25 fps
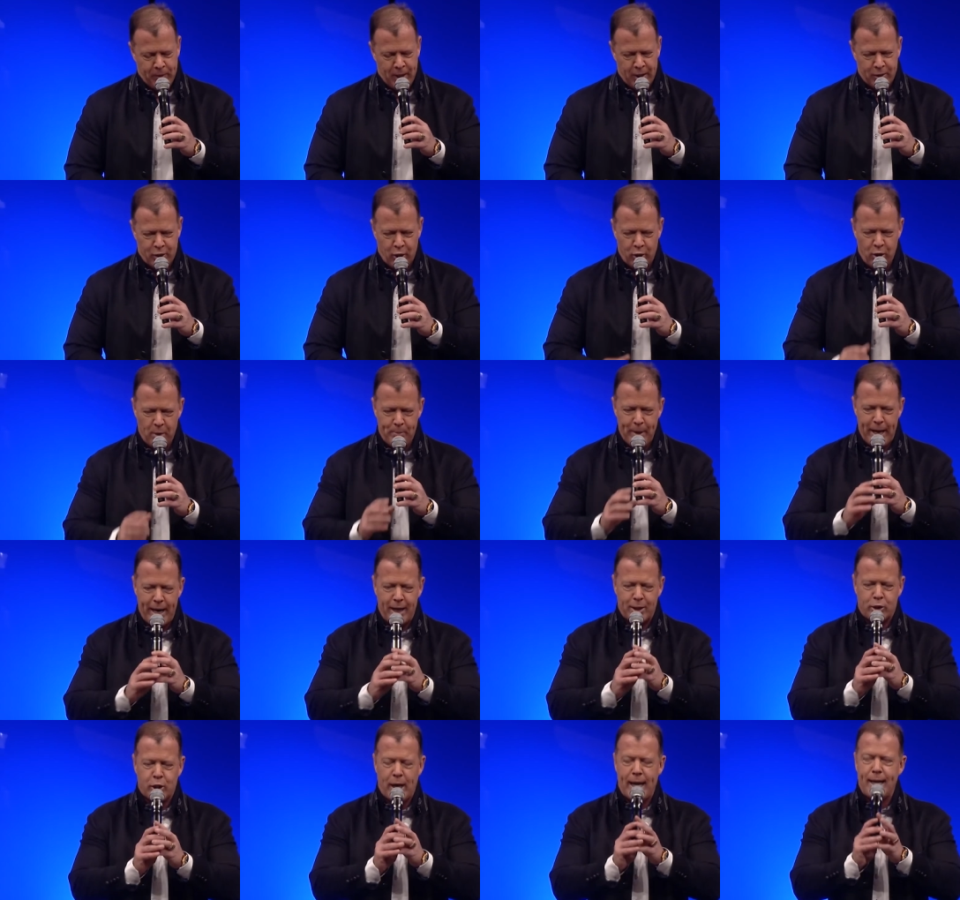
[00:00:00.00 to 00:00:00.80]
So you
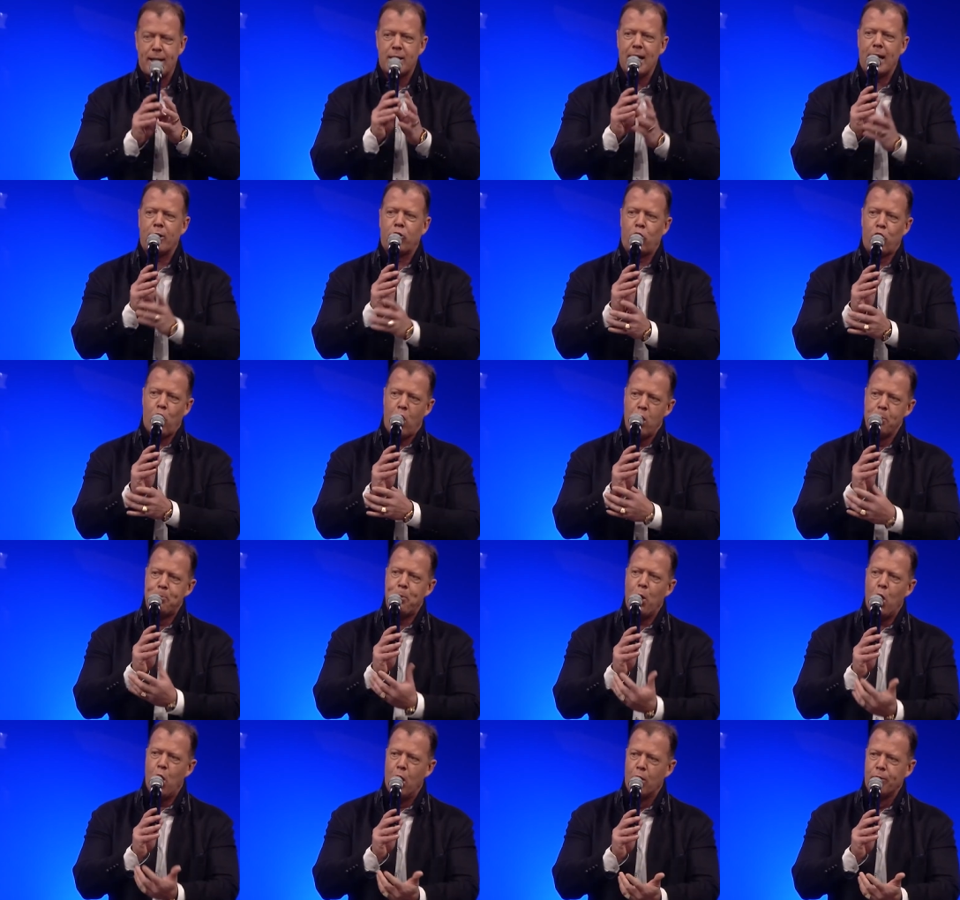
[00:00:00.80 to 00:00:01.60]
better take that
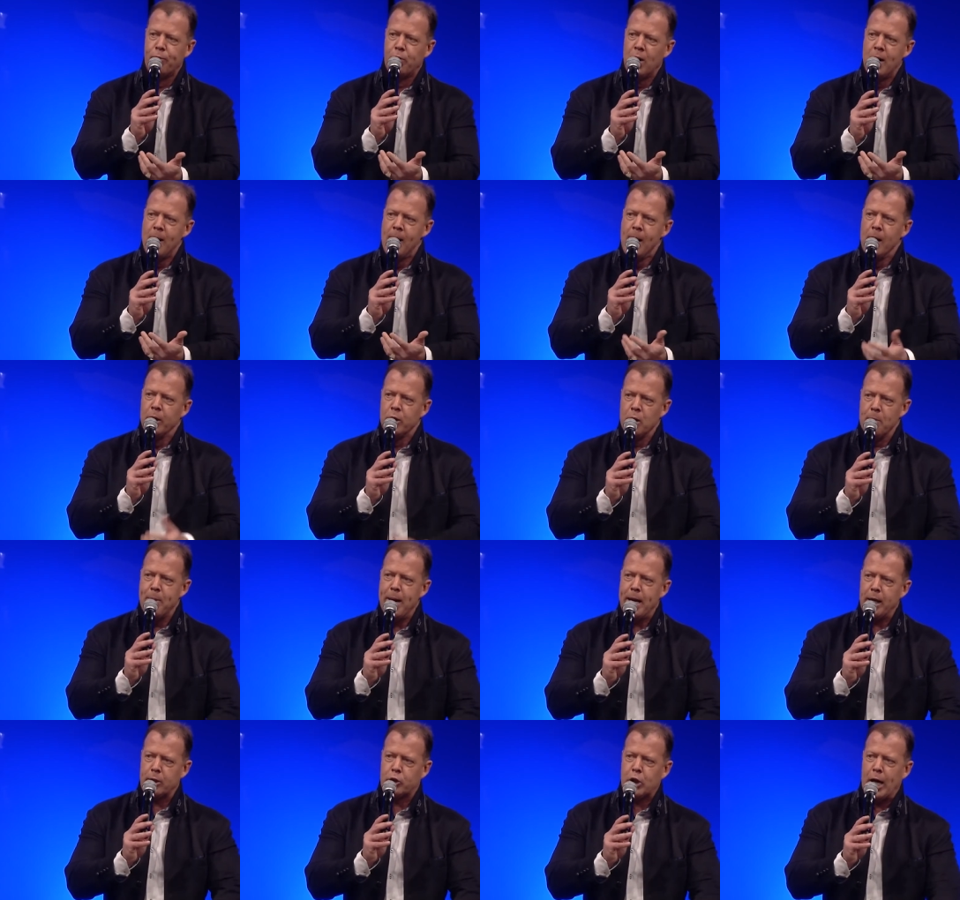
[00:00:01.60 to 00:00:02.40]
rope off. You
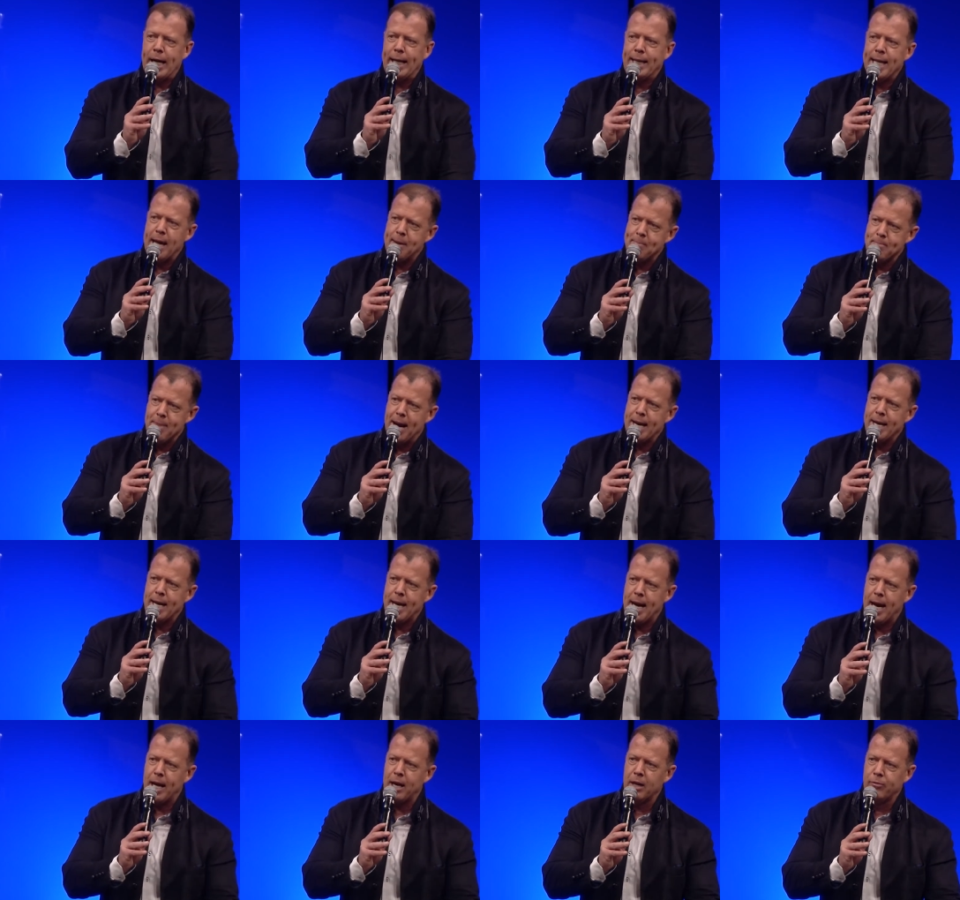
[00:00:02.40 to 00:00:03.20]
better take that
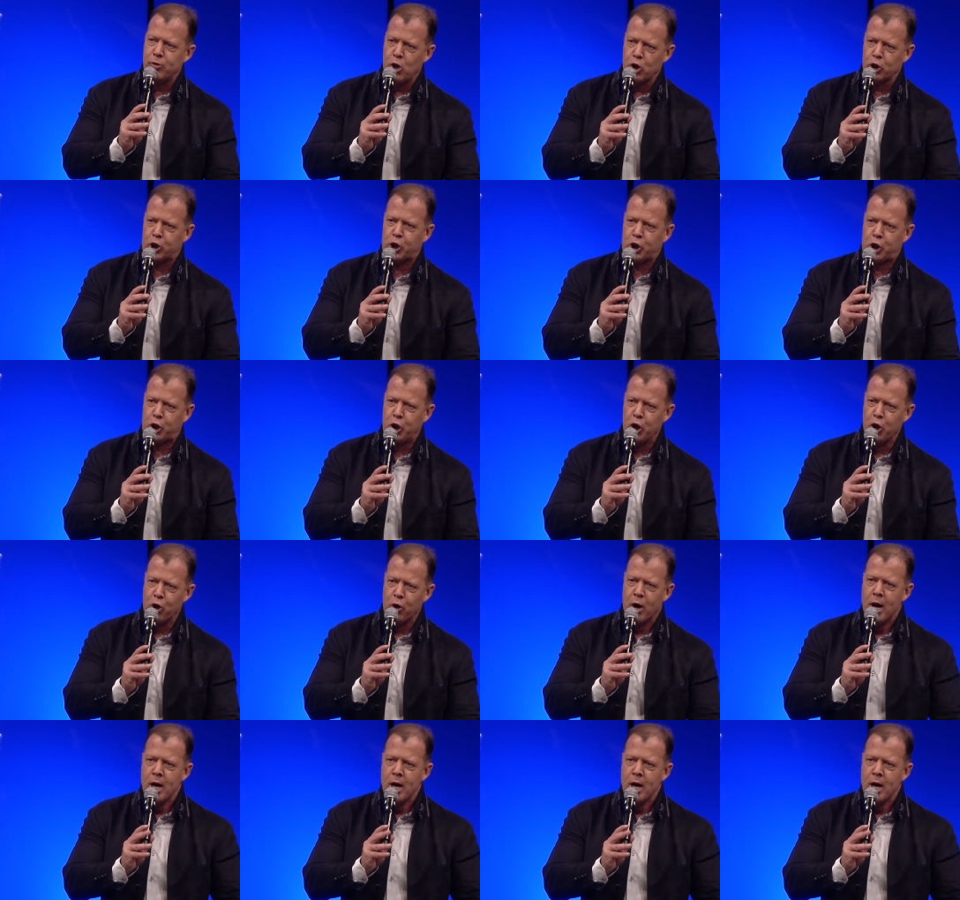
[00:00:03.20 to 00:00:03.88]
money out of your shoe.